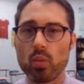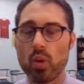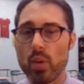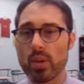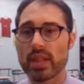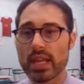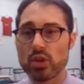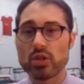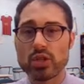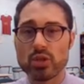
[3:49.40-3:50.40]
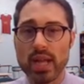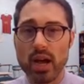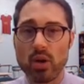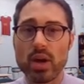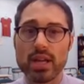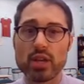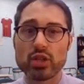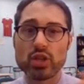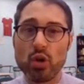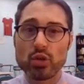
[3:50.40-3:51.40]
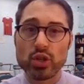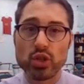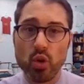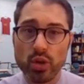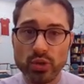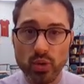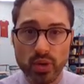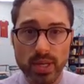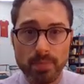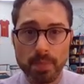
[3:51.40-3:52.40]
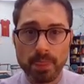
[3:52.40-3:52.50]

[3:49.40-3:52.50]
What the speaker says: What we would like you to do now is go to your story